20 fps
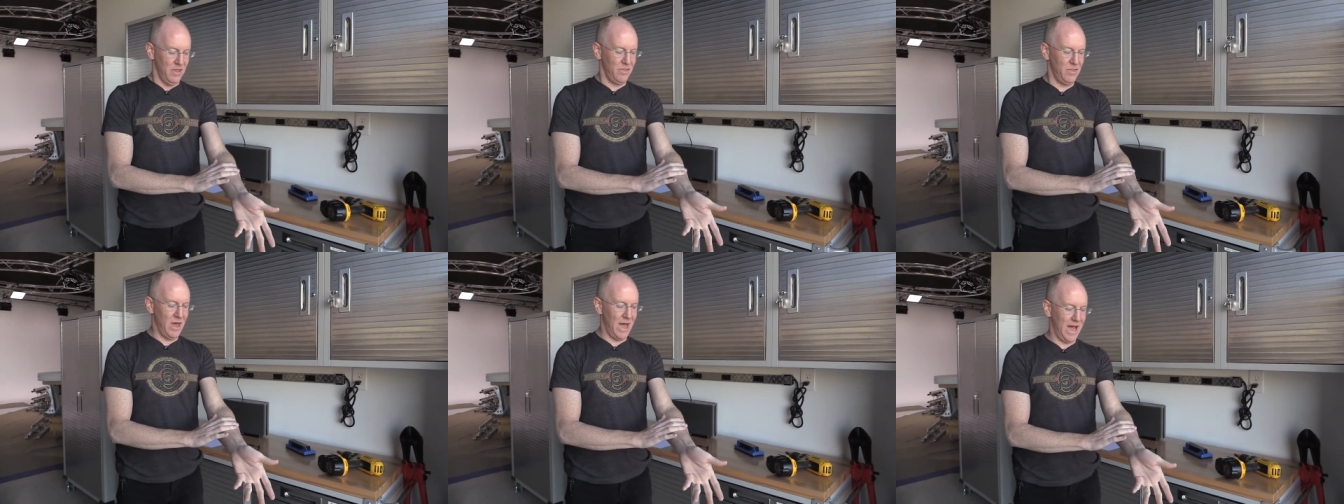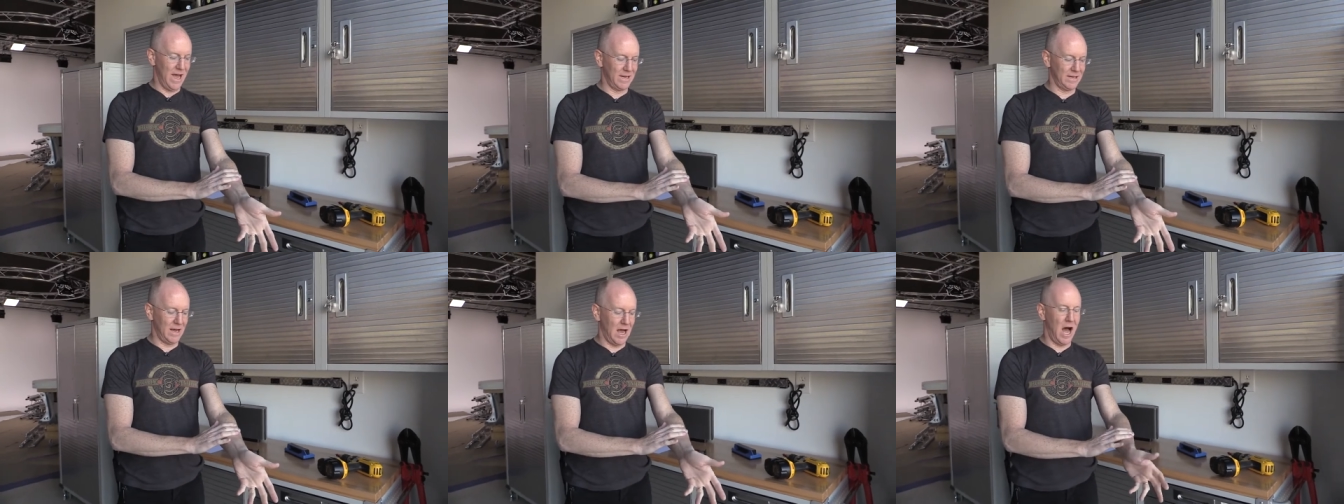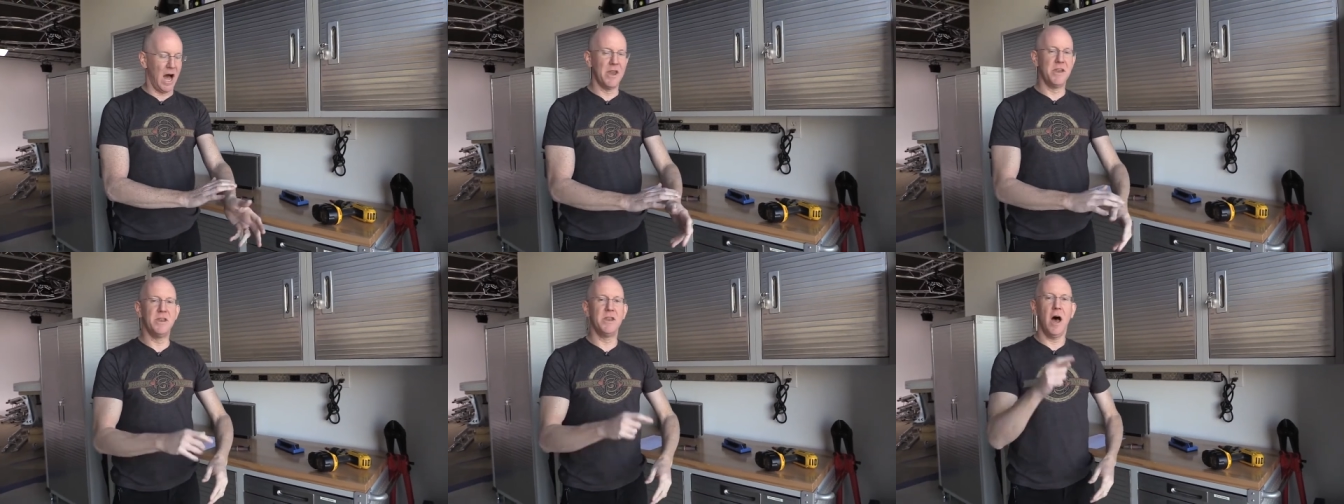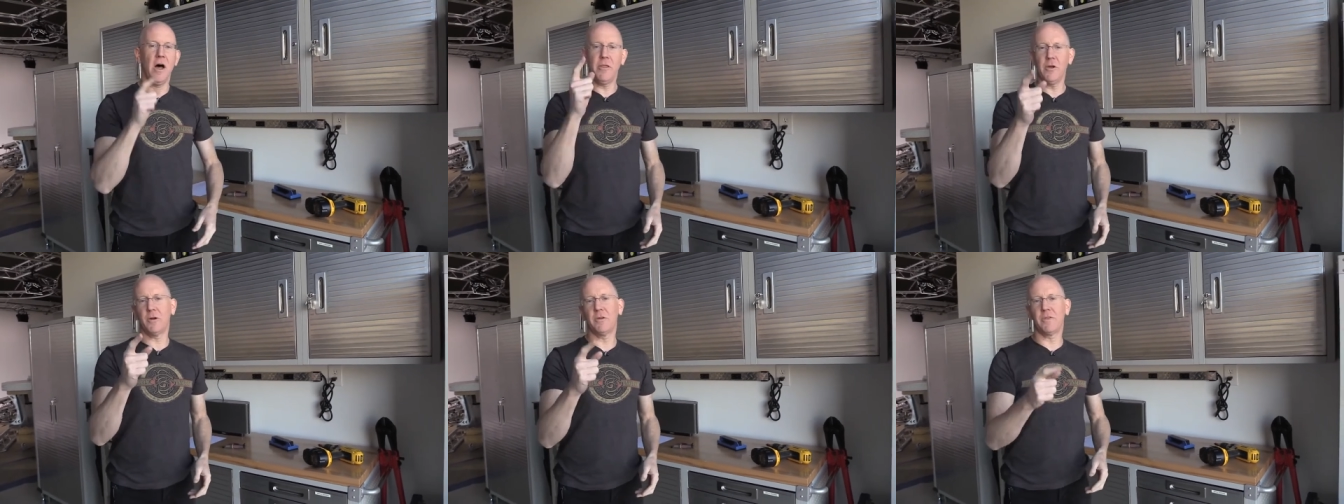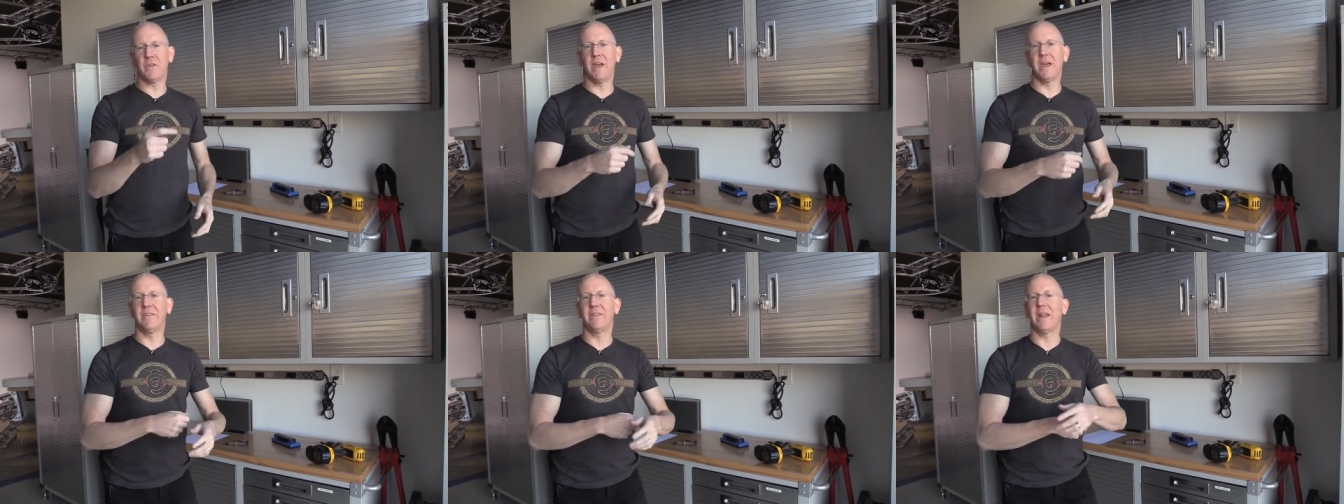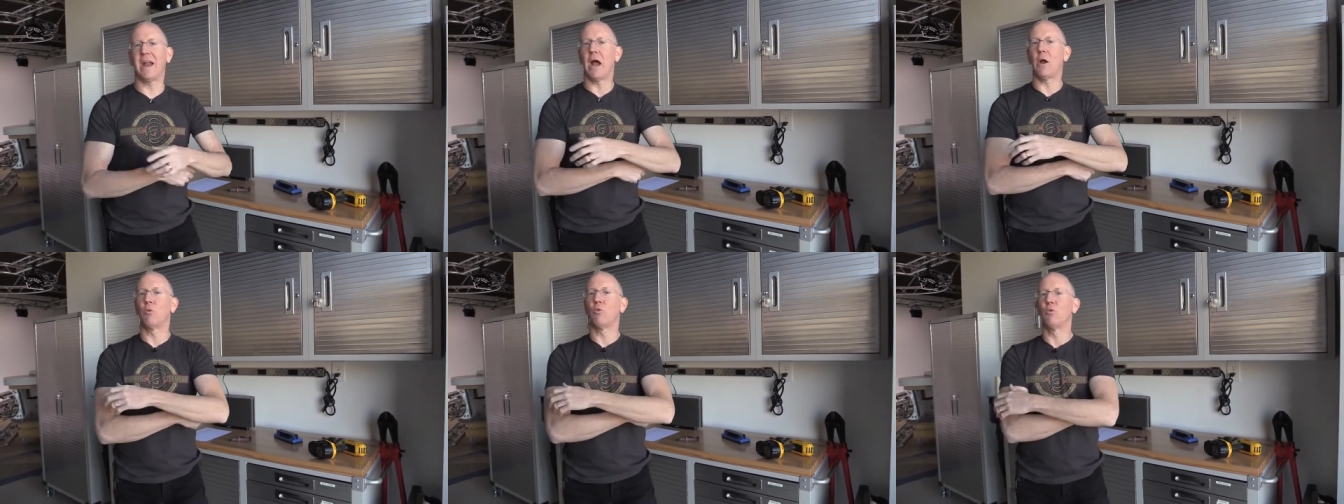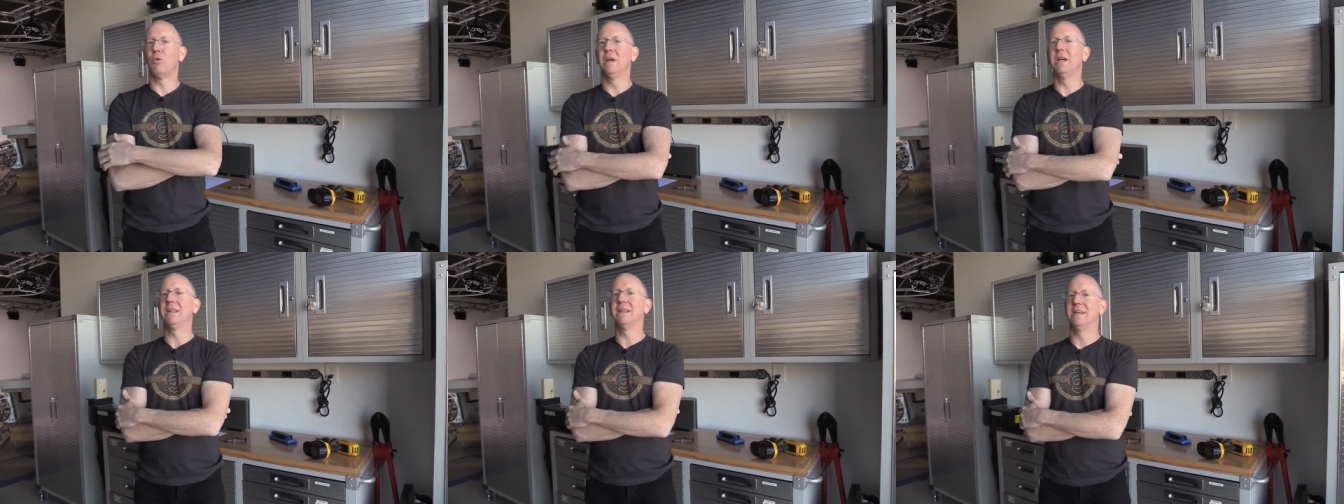that another thing that I
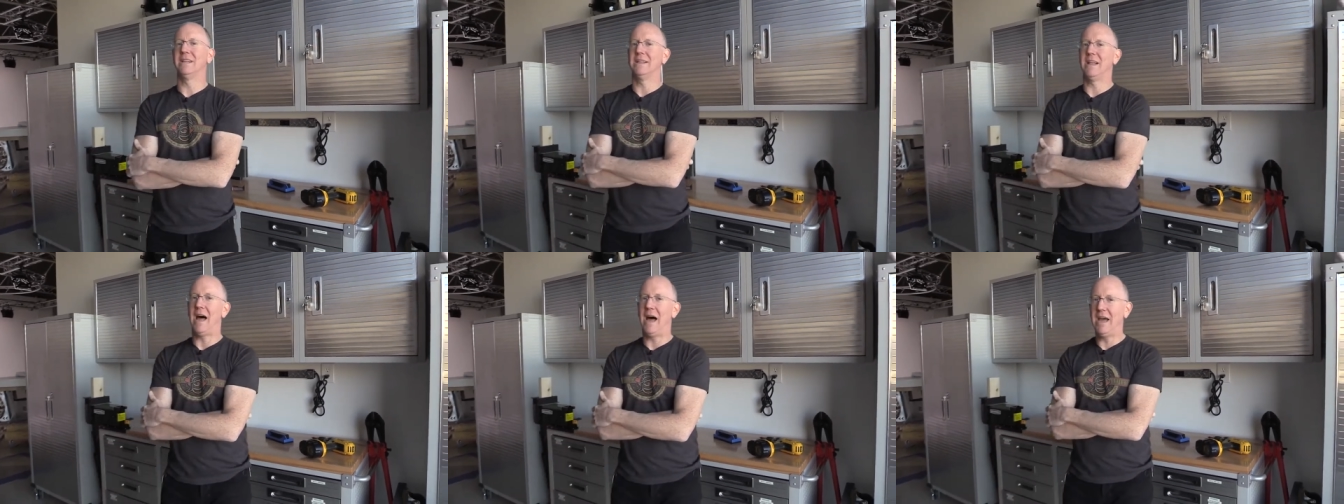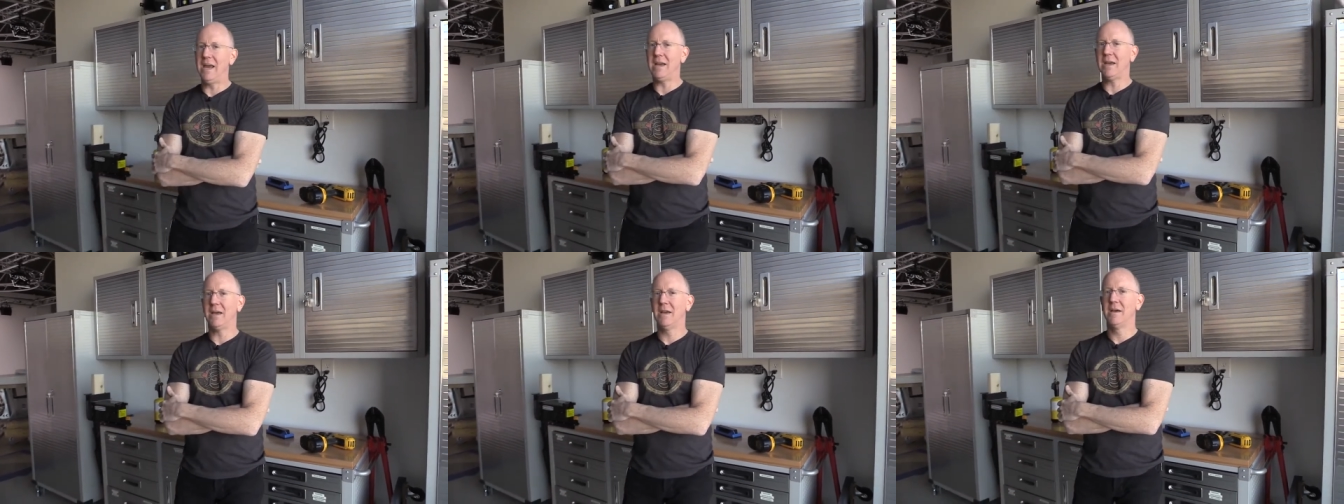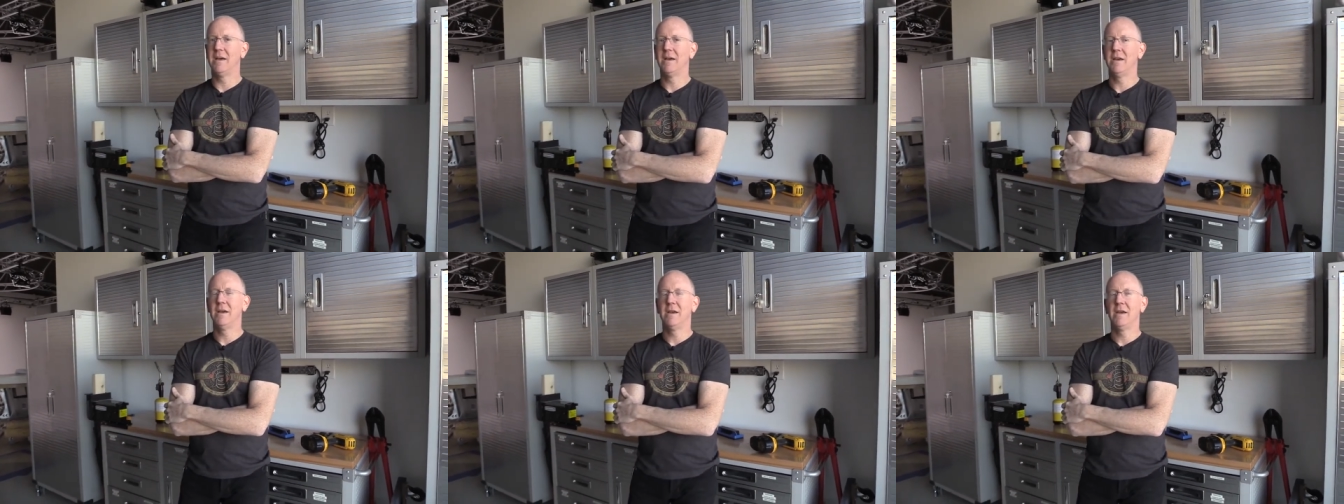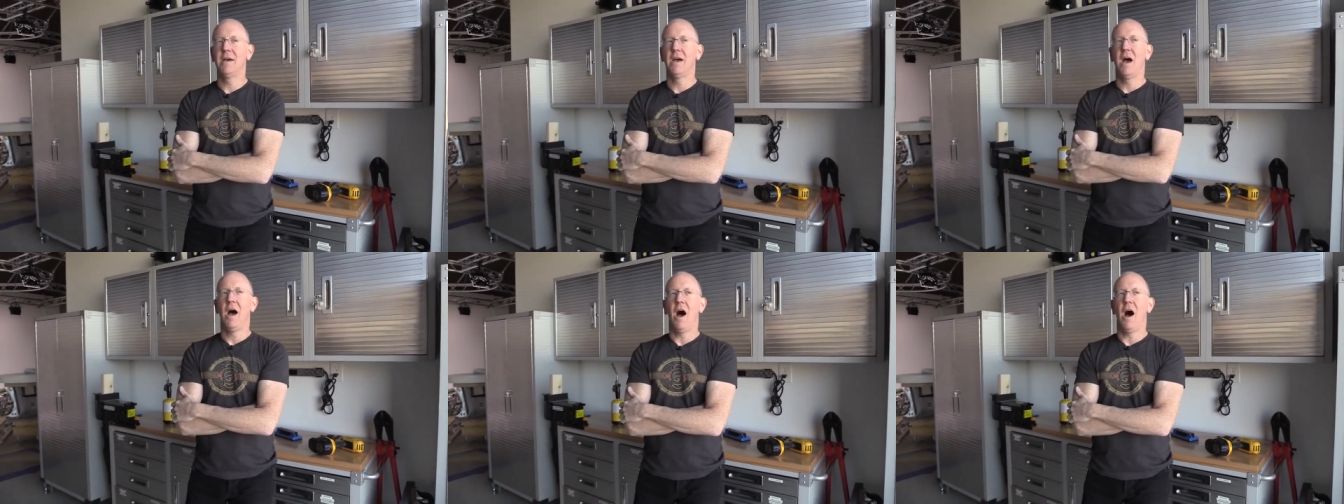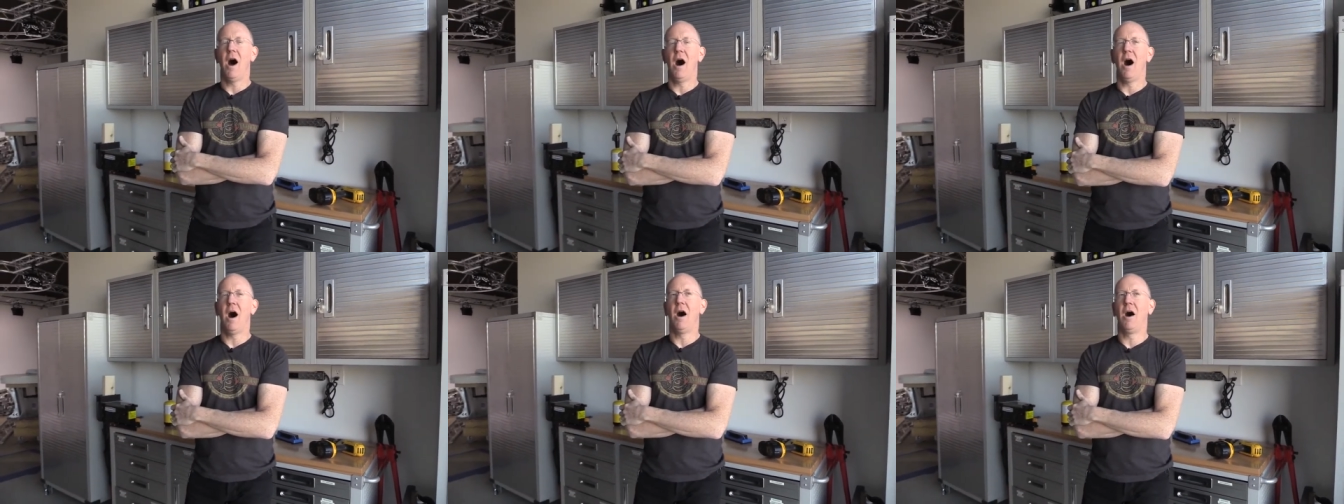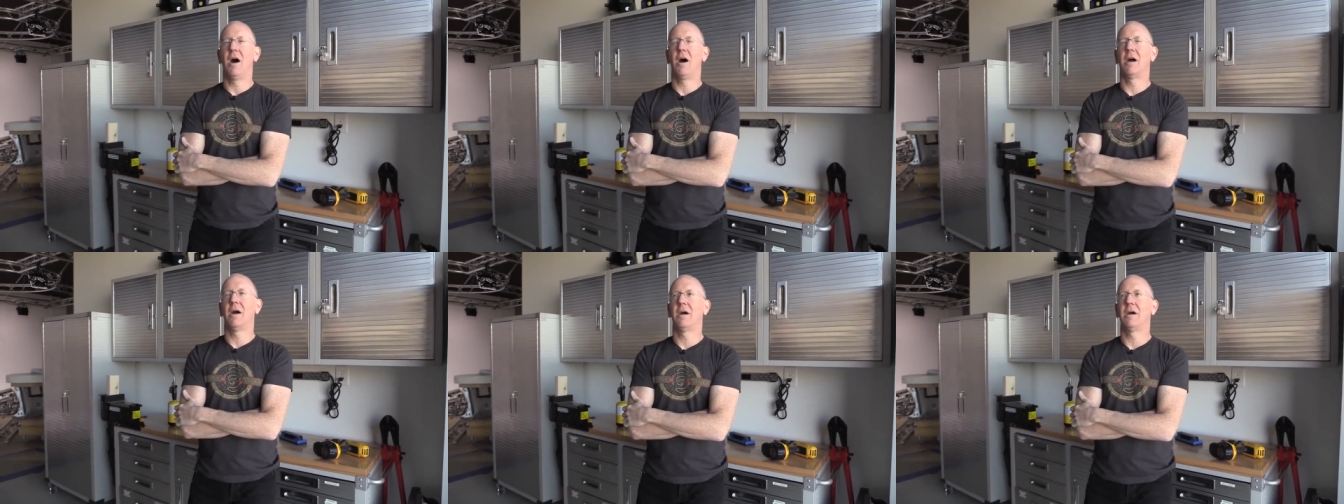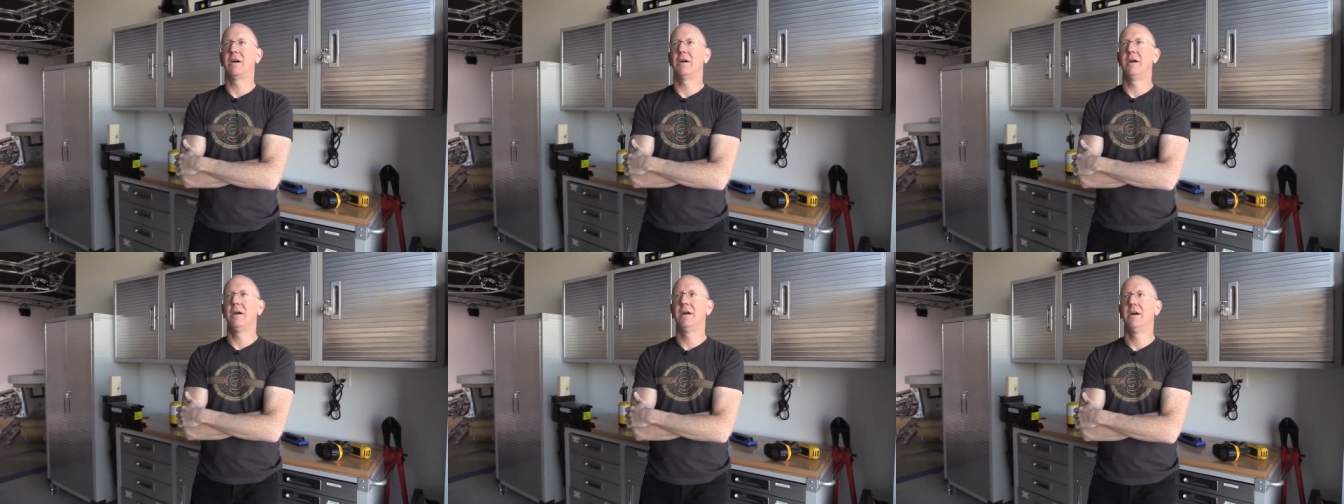really like
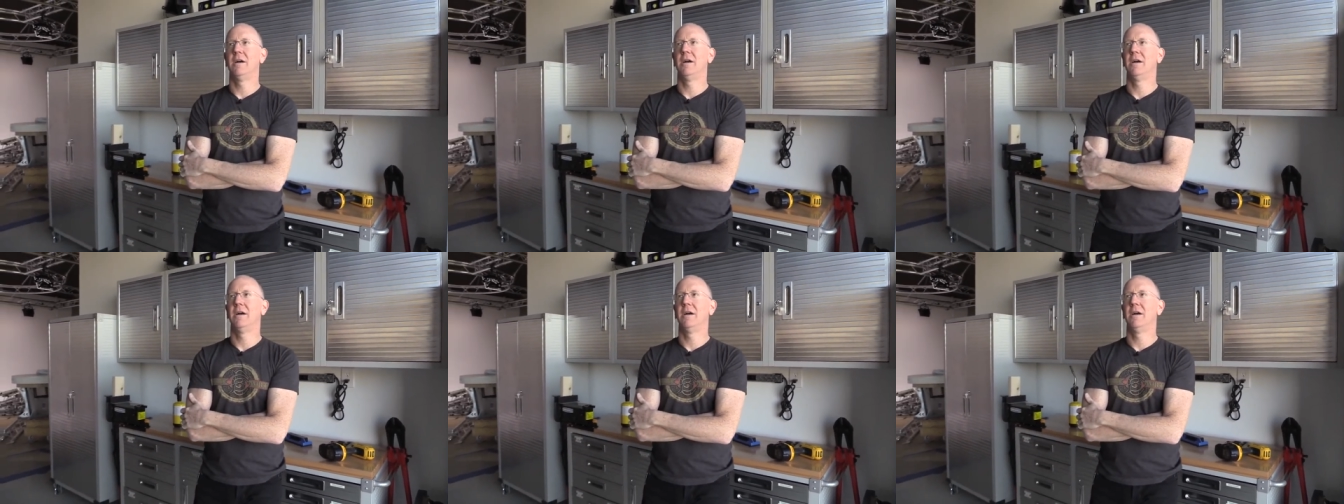are